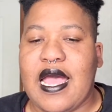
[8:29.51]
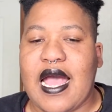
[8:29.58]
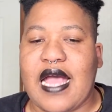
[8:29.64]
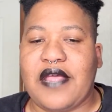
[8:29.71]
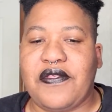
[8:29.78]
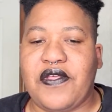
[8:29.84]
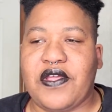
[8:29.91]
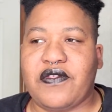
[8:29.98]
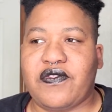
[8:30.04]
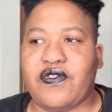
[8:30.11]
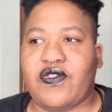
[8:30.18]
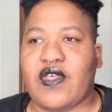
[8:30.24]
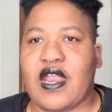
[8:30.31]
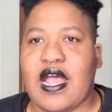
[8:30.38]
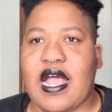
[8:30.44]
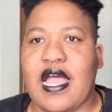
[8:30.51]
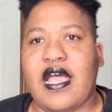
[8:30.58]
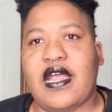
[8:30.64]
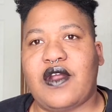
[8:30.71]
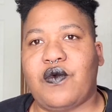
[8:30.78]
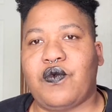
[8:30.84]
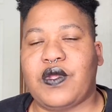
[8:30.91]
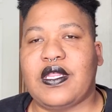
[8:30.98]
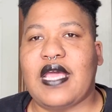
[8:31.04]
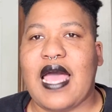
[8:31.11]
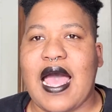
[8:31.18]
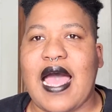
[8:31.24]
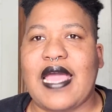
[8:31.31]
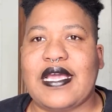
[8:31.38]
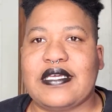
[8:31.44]
I think that I had a really
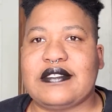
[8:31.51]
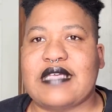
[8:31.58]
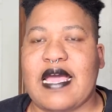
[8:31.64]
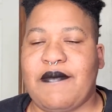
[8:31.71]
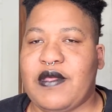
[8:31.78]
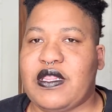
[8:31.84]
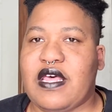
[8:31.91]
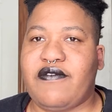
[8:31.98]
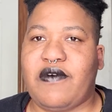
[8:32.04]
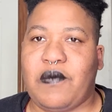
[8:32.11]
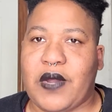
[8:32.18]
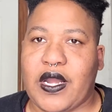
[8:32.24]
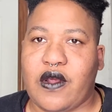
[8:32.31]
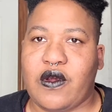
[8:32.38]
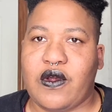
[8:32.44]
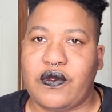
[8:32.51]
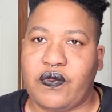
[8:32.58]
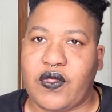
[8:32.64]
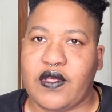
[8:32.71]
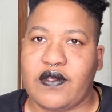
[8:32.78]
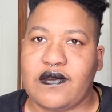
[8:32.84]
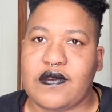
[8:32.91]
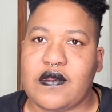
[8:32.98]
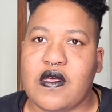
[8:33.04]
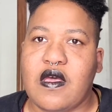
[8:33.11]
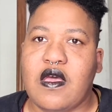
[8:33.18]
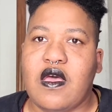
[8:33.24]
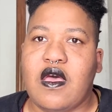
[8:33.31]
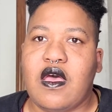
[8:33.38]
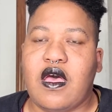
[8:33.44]
high excitement level when I heard this,
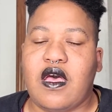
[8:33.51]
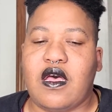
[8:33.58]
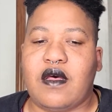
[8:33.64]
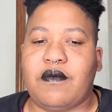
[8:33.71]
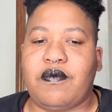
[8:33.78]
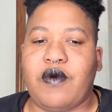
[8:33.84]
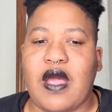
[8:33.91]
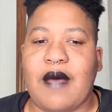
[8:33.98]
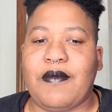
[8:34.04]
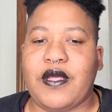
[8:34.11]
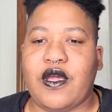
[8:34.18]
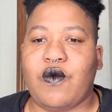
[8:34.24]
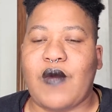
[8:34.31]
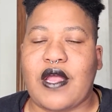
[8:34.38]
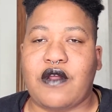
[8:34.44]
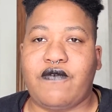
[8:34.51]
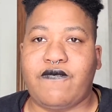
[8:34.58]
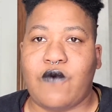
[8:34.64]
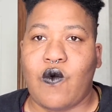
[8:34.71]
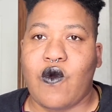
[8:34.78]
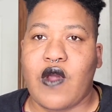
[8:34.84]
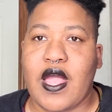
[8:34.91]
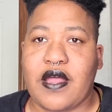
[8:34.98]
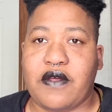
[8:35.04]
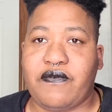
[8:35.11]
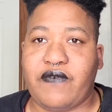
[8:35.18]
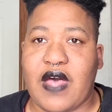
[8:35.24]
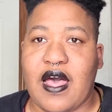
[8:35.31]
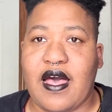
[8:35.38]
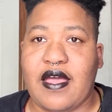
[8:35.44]
probably around a 4 out of
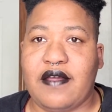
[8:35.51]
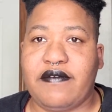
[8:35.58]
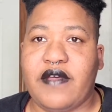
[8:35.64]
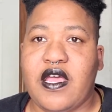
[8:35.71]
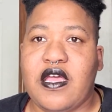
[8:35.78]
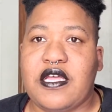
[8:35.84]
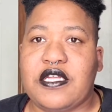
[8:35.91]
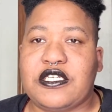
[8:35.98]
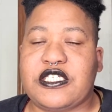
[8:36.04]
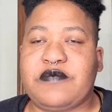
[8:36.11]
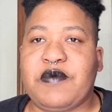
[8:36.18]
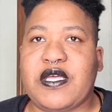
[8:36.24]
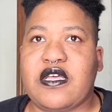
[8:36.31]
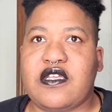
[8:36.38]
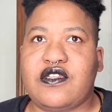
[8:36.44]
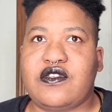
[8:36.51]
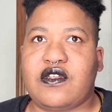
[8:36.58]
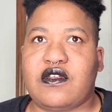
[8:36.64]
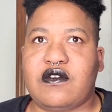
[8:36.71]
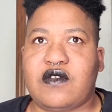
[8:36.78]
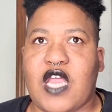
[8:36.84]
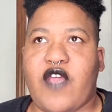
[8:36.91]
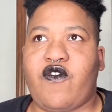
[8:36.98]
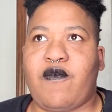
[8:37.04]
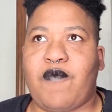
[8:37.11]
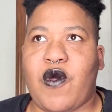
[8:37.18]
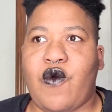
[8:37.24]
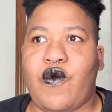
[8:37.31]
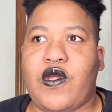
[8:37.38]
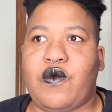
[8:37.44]
5, just because David
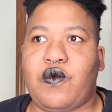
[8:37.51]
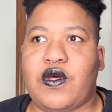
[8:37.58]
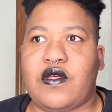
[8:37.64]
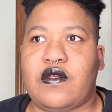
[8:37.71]
Bowie